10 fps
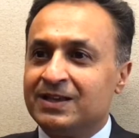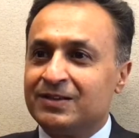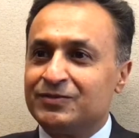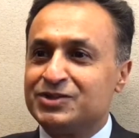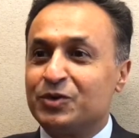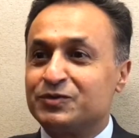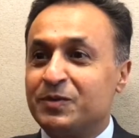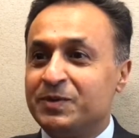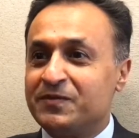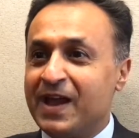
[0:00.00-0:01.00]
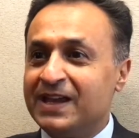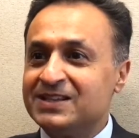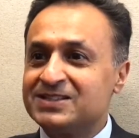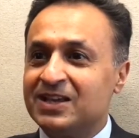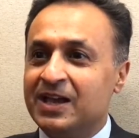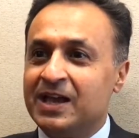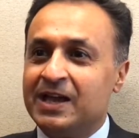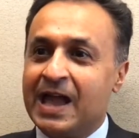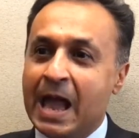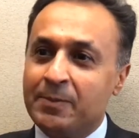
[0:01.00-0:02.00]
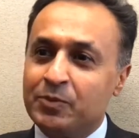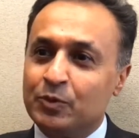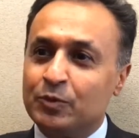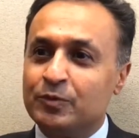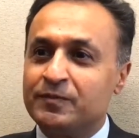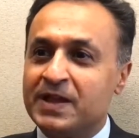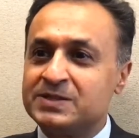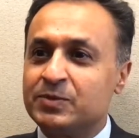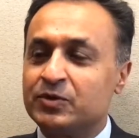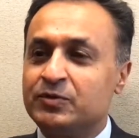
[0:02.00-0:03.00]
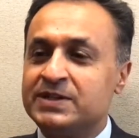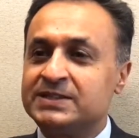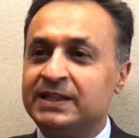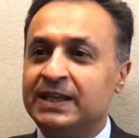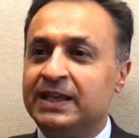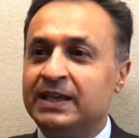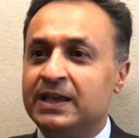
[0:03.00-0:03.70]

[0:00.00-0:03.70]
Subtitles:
results from the FANGs, Apple, Facebook recently.